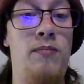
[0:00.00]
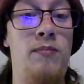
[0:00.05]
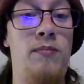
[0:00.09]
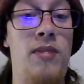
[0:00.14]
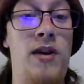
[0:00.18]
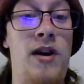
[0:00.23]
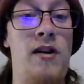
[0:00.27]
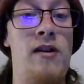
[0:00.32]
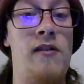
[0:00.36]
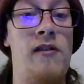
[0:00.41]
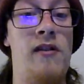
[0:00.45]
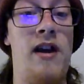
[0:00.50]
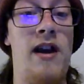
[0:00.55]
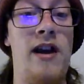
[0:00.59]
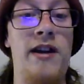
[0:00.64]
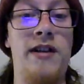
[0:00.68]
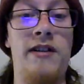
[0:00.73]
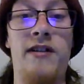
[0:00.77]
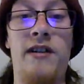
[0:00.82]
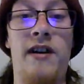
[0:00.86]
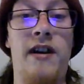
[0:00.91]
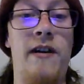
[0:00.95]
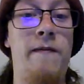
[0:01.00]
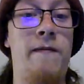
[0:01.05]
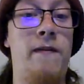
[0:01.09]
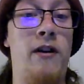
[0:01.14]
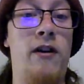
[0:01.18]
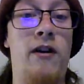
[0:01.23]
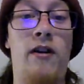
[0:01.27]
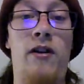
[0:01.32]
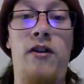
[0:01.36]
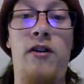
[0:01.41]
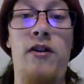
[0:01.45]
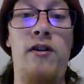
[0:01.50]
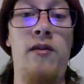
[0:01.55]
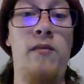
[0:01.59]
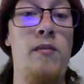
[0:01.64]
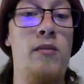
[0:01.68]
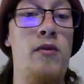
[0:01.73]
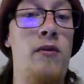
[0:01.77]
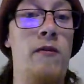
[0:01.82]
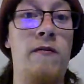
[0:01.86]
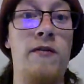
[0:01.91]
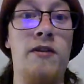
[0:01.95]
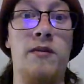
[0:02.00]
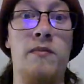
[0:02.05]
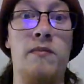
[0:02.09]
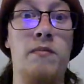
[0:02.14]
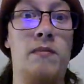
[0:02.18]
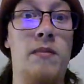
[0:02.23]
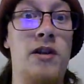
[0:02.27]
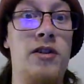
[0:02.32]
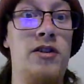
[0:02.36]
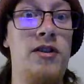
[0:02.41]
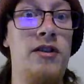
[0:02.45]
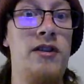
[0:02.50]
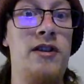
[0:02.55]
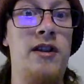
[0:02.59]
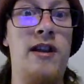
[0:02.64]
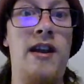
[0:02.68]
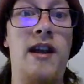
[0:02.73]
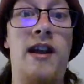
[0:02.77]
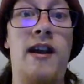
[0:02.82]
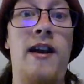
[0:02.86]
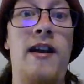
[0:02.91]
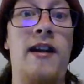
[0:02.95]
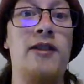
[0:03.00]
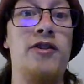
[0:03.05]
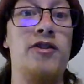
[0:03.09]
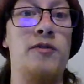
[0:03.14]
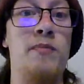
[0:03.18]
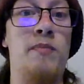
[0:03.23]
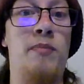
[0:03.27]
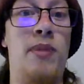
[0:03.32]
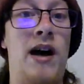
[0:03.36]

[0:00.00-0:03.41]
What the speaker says: paralyzed, and I fucking couldn't move as much as it just